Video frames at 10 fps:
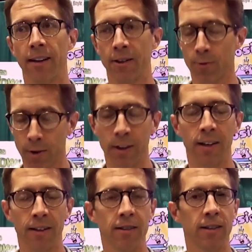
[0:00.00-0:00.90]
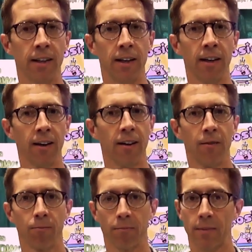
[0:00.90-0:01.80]
It's really neat to see
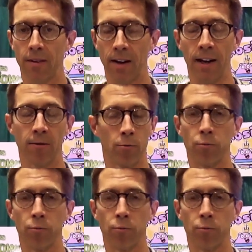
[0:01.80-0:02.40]
it